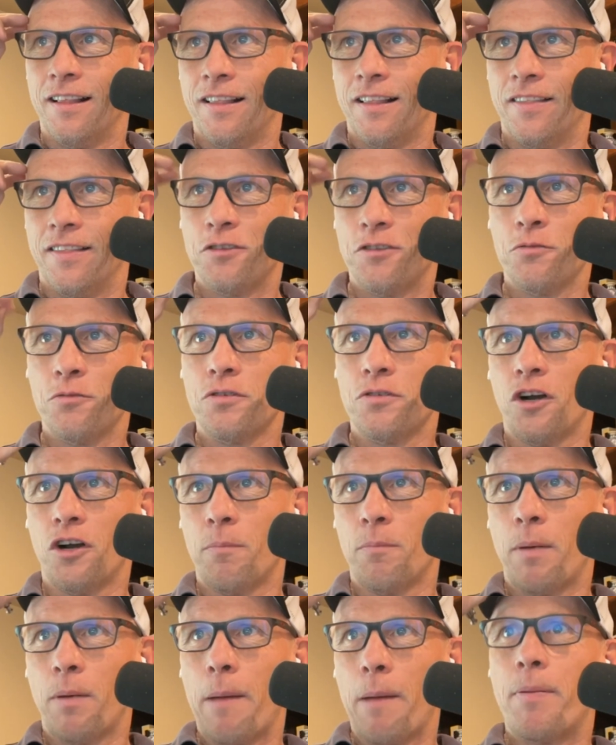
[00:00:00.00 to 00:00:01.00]
This was
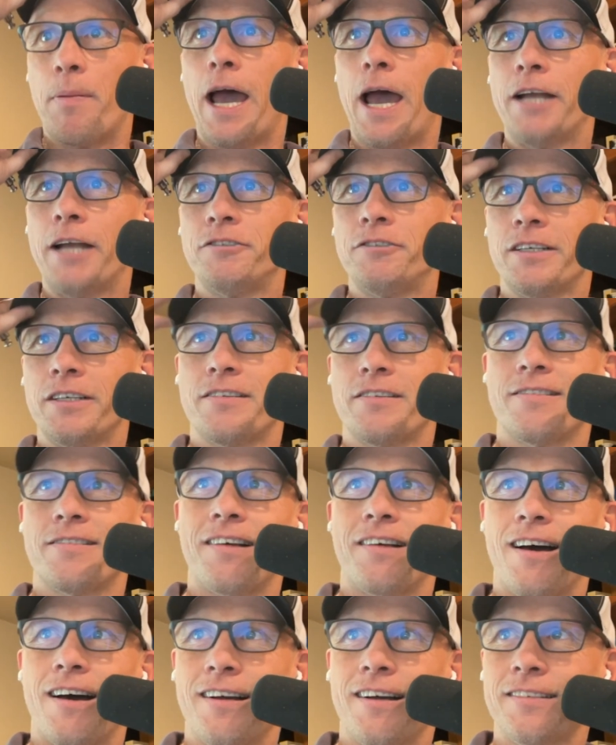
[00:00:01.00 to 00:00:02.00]
heard by Patrick
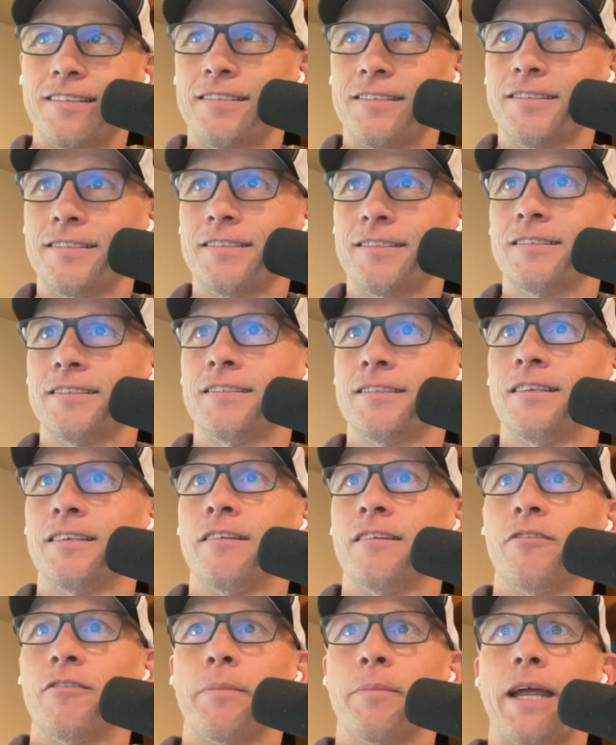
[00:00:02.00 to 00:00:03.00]
Stocks
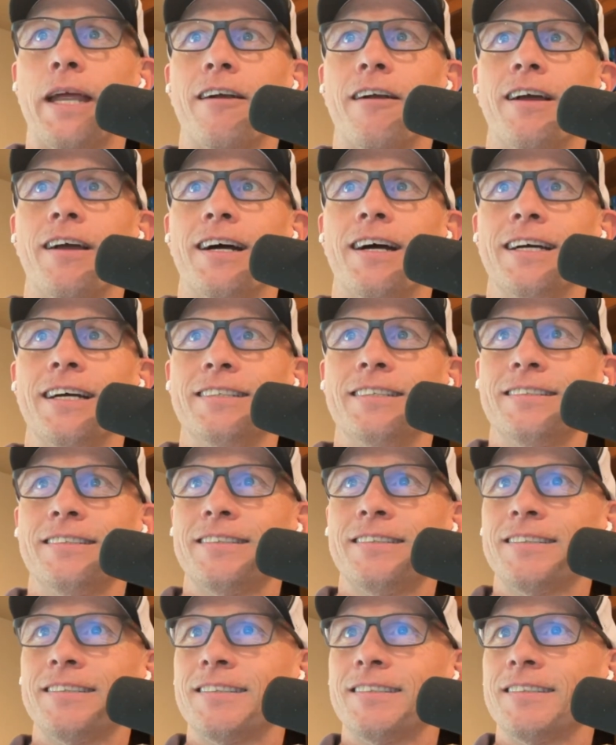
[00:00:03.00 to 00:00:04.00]
from Gary Isles.